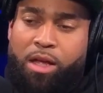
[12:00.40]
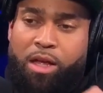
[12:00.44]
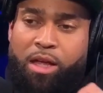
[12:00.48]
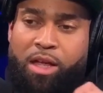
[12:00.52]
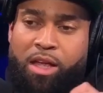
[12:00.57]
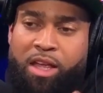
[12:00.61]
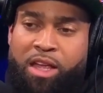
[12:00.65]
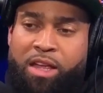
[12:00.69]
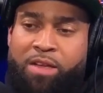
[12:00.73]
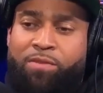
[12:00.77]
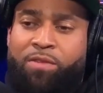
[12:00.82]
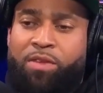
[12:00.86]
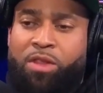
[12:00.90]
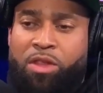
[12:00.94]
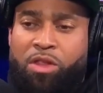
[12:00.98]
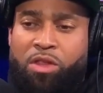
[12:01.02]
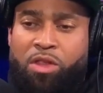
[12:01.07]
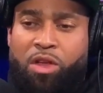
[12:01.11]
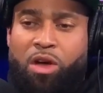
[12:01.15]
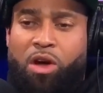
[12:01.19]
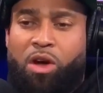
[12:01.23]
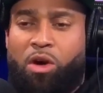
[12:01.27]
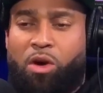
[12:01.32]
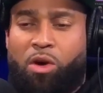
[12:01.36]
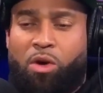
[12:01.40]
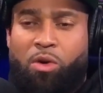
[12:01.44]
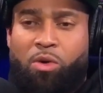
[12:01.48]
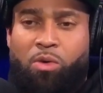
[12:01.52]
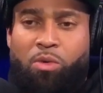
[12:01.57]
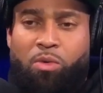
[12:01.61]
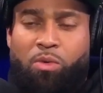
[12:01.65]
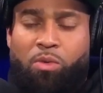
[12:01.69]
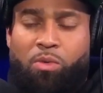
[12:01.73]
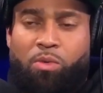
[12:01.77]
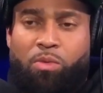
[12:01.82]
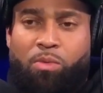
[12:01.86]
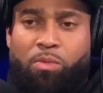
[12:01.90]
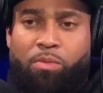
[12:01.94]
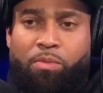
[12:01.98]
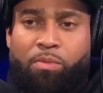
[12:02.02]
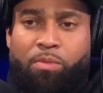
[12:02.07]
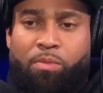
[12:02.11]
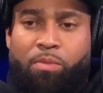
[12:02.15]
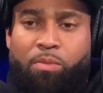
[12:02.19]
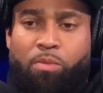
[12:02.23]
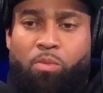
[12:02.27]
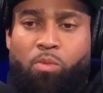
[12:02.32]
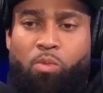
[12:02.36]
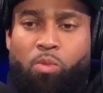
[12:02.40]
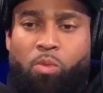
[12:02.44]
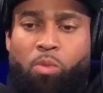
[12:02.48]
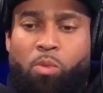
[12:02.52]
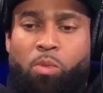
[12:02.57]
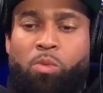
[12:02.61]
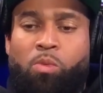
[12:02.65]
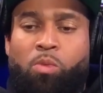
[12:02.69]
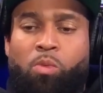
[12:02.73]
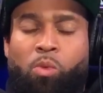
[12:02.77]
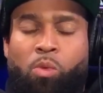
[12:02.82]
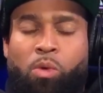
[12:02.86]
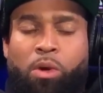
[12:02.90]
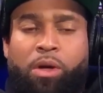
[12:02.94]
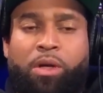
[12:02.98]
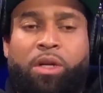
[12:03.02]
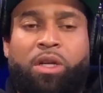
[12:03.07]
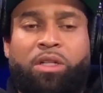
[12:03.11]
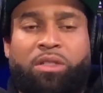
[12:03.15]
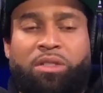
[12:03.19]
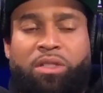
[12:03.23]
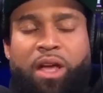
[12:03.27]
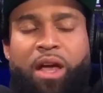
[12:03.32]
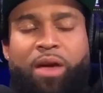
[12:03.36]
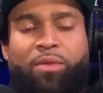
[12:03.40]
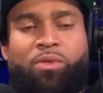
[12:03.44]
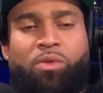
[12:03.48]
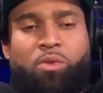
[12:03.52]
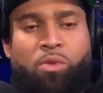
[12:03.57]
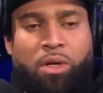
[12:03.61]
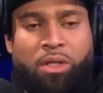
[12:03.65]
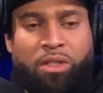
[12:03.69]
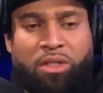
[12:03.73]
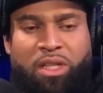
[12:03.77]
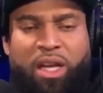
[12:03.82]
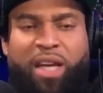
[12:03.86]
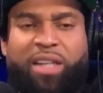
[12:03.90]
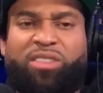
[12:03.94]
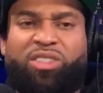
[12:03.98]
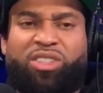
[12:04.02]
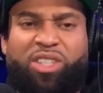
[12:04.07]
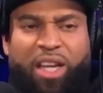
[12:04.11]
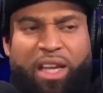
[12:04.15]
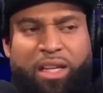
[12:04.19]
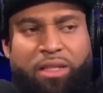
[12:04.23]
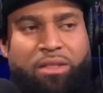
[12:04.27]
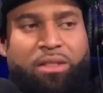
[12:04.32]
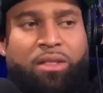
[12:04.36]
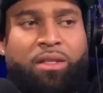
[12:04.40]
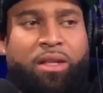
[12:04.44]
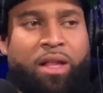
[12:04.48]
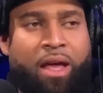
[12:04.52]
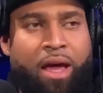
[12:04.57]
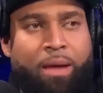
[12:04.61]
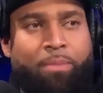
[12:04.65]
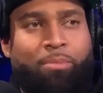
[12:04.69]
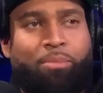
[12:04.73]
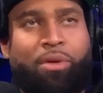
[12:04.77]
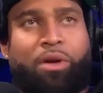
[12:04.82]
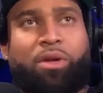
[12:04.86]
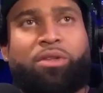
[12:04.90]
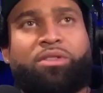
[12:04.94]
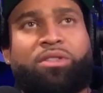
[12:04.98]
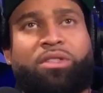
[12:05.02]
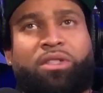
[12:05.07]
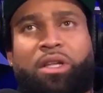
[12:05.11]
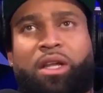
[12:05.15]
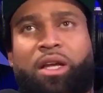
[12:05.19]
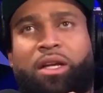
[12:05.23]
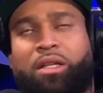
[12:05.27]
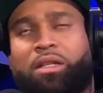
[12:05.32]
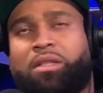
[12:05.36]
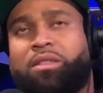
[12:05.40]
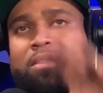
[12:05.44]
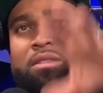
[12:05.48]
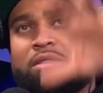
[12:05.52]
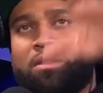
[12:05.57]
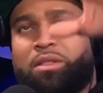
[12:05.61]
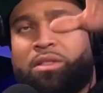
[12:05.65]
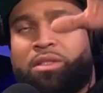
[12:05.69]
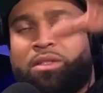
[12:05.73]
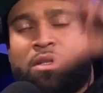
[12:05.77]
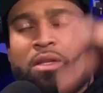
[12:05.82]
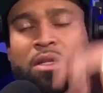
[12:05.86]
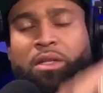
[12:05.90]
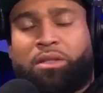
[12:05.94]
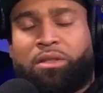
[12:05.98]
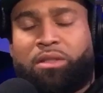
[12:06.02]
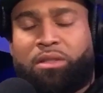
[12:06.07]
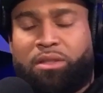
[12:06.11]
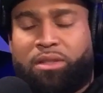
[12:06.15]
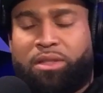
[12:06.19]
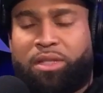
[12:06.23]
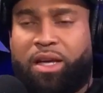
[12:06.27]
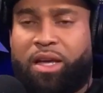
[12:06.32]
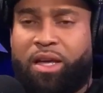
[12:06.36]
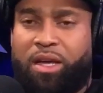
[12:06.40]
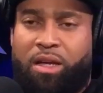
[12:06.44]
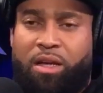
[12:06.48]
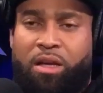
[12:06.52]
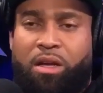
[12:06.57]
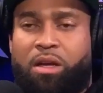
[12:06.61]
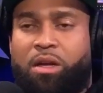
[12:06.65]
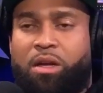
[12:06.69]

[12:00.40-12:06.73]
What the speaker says: even though because everyone is like chasing that person, like let's just say,